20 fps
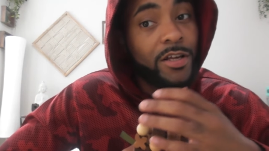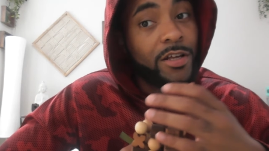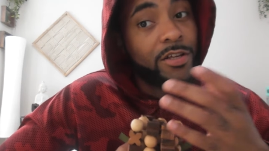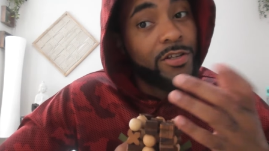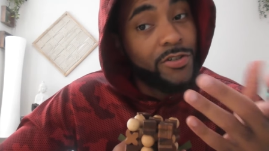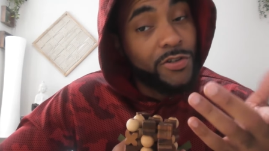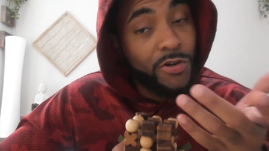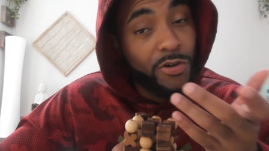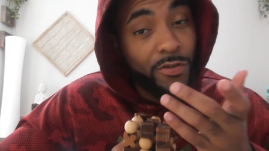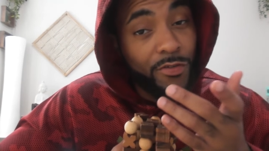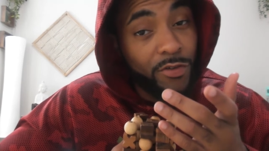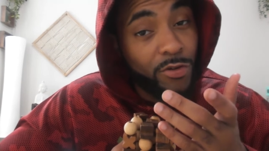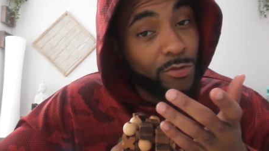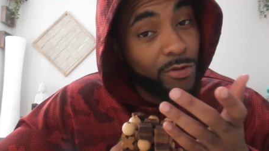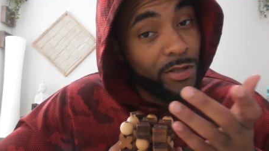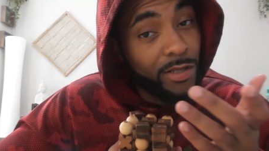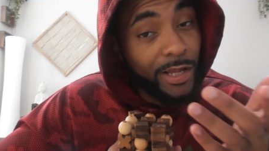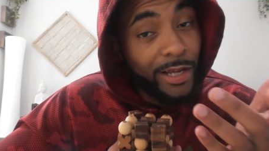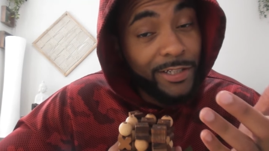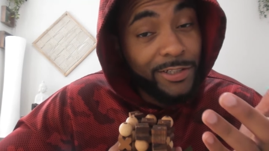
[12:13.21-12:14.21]
So if you
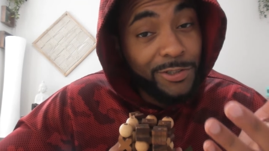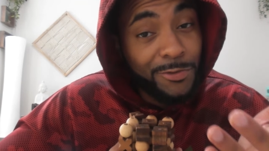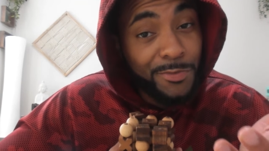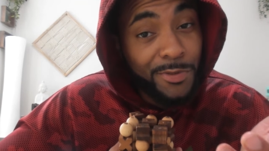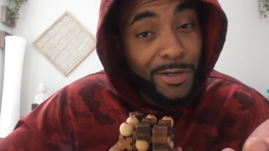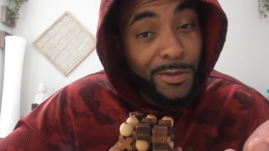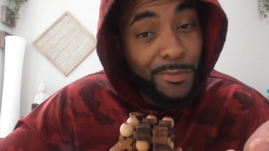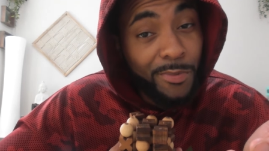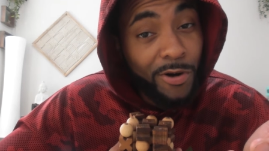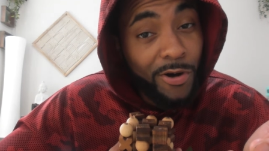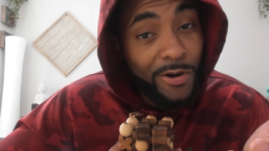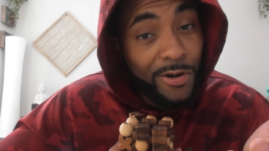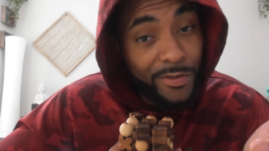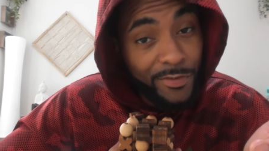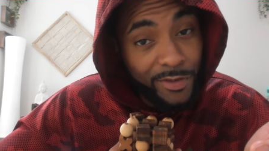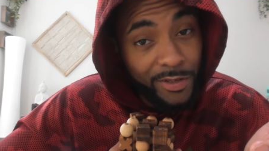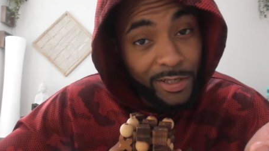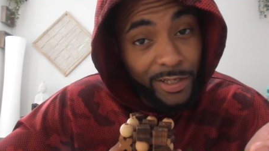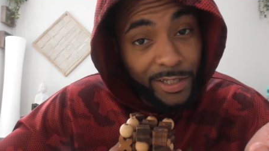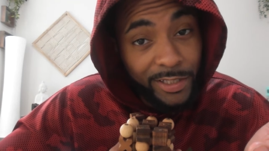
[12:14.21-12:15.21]
would like to be a part of
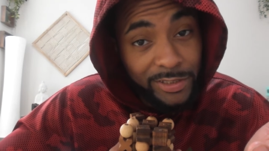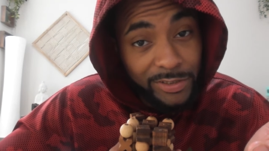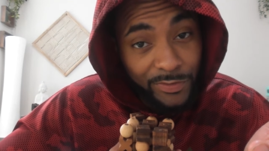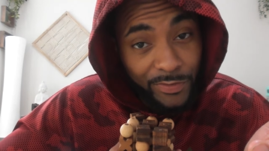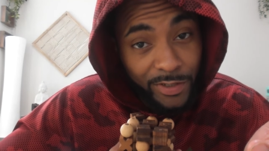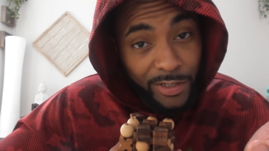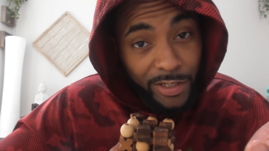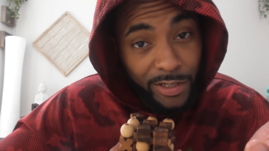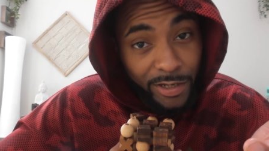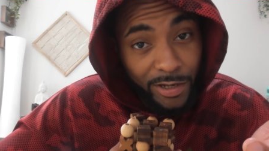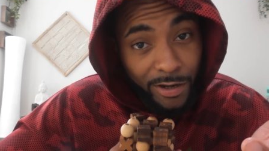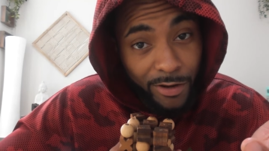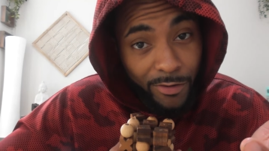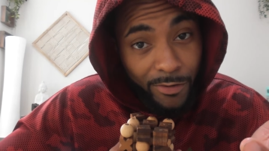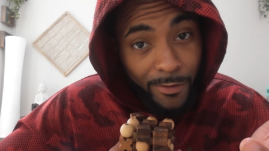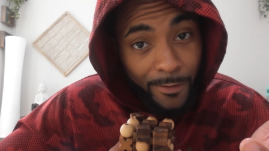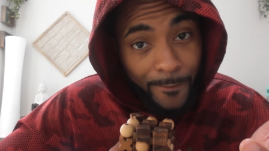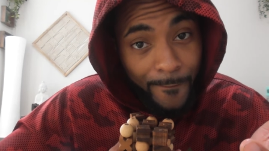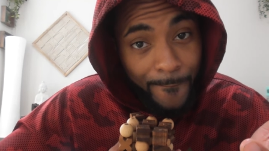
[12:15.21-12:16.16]
the next video